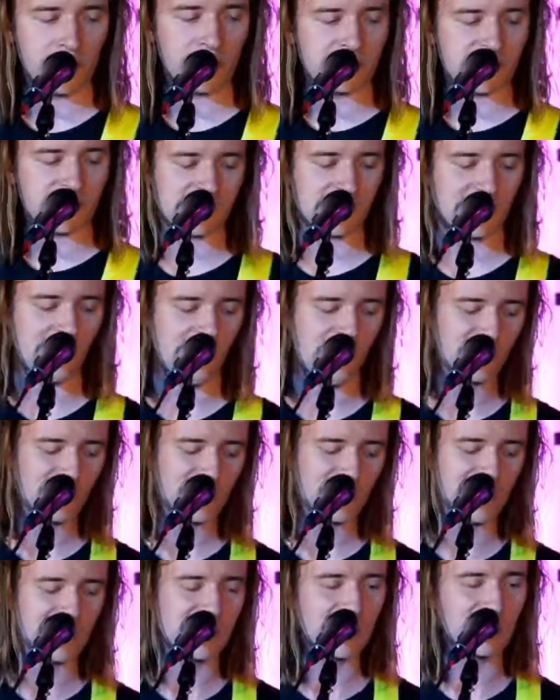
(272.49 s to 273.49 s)
Coke in
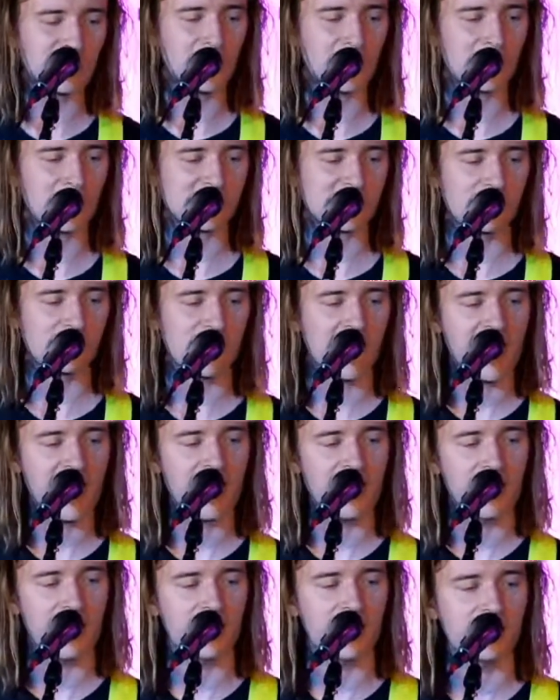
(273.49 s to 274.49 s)
your purse, my
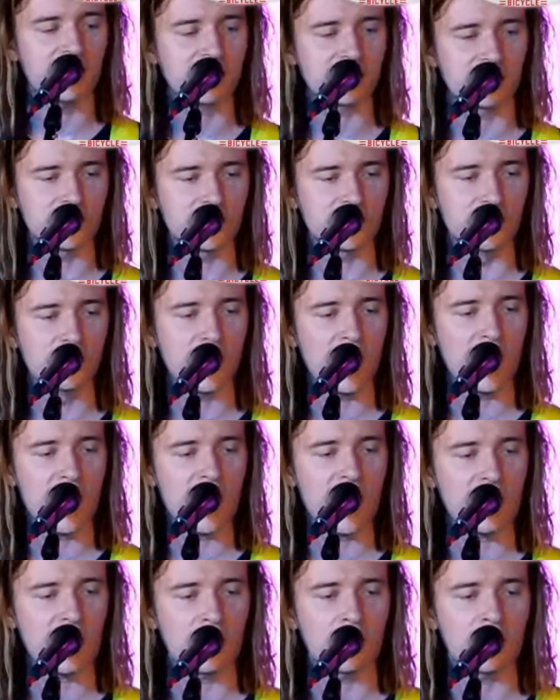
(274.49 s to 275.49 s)
hands on your
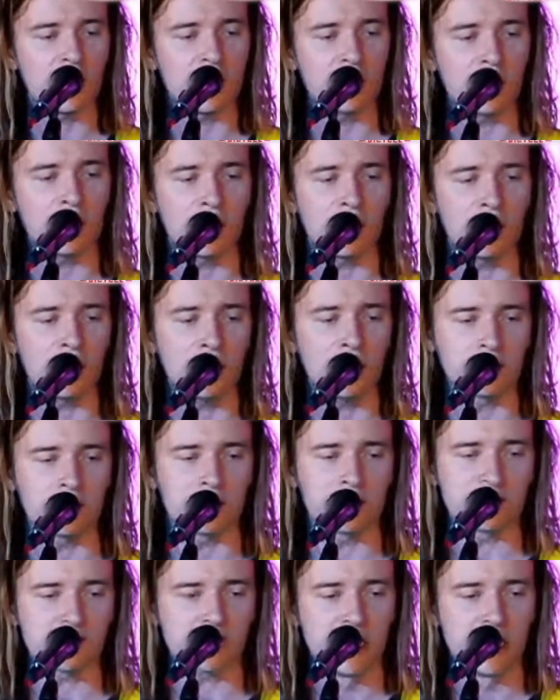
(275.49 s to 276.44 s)
waist.